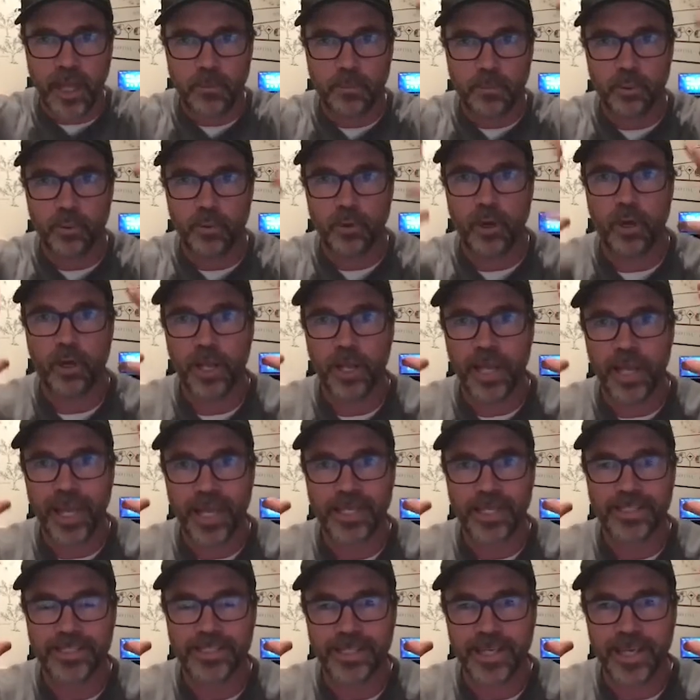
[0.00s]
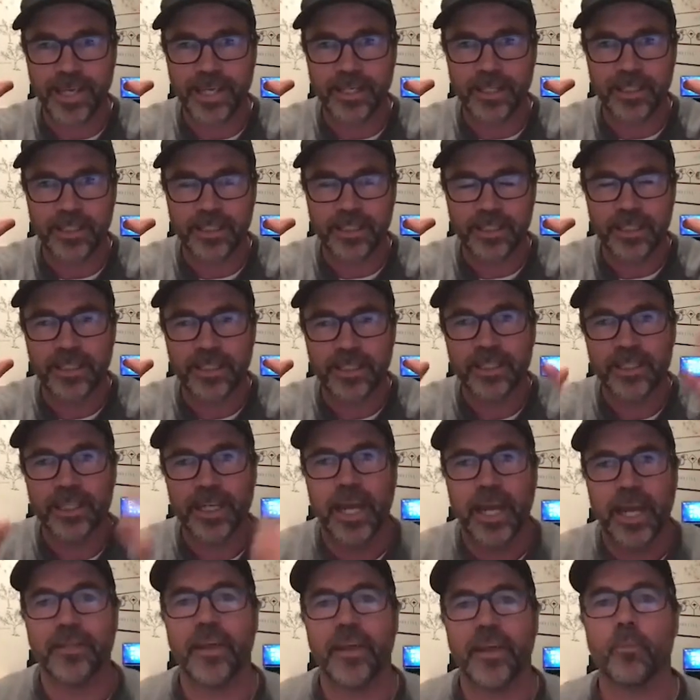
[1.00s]
put on a headset,
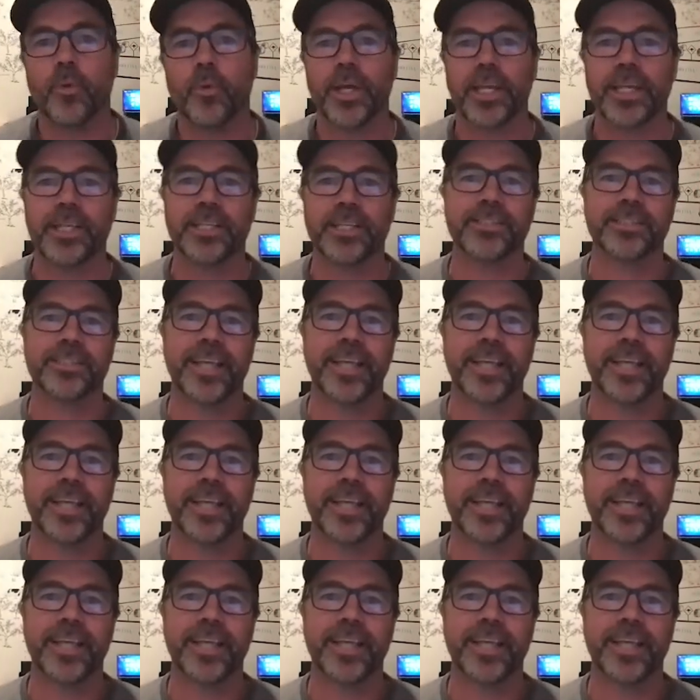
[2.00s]
and then we